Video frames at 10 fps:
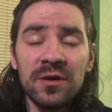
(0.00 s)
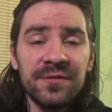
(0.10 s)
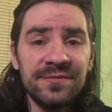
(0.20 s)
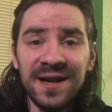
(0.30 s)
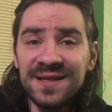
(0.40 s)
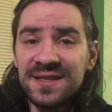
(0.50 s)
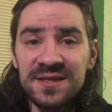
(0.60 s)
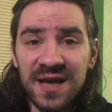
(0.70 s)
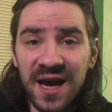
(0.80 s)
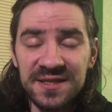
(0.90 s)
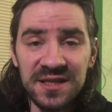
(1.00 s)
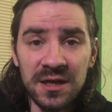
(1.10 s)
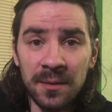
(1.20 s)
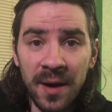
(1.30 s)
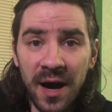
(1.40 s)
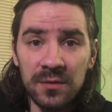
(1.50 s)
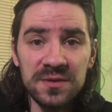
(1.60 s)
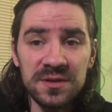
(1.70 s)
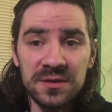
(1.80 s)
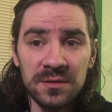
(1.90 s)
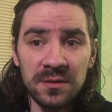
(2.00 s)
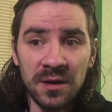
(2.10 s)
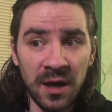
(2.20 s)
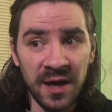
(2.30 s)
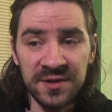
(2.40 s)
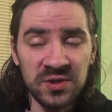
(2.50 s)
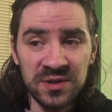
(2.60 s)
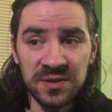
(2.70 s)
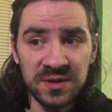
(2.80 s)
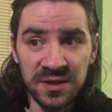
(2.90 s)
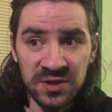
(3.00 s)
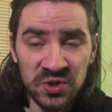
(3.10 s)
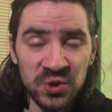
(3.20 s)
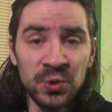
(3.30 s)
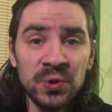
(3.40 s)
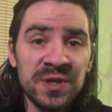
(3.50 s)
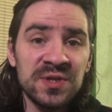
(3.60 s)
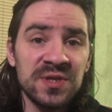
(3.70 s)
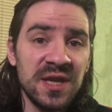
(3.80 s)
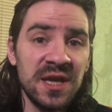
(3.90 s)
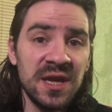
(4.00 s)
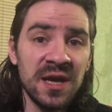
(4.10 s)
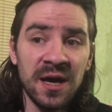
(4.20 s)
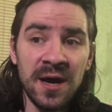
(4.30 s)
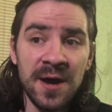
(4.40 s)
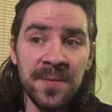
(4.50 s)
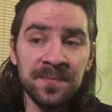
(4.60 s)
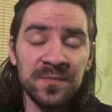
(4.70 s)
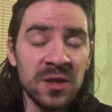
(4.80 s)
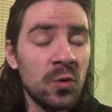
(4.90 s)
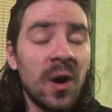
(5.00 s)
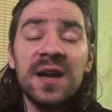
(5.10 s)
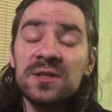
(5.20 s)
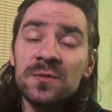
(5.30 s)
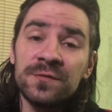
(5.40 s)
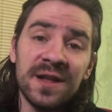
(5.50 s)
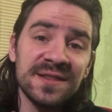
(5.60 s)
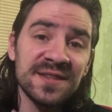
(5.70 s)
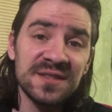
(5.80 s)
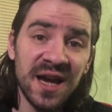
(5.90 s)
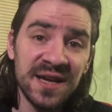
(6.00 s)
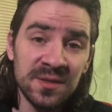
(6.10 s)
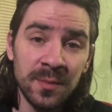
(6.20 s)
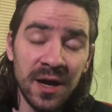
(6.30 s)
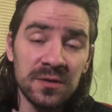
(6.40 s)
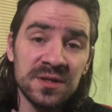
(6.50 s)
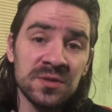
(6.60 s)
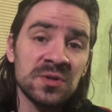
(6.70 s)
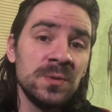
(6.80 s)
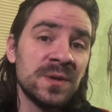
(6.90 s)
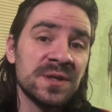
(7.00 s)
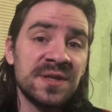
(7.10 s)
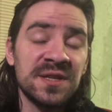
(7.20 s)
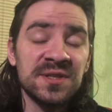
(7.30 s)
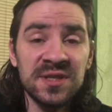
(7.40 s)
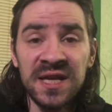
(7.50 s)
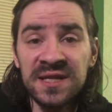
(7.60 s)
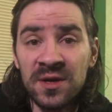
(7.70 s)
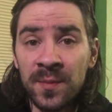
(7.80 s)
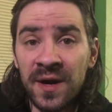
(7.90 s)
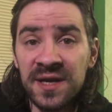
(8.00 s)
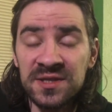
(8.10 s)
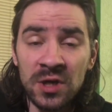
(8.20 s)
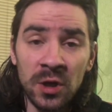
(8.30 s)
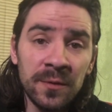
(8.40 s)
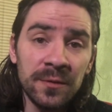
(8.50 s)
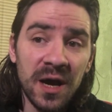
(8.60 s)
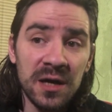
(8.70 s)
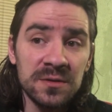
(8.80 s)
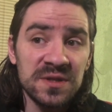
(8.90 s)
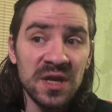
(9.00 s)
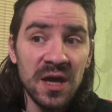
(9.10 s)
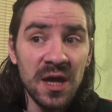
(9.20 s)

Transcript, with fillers: you are fantasizing about as as soon as the um, you are to fantasize about as soon as this enterprise come around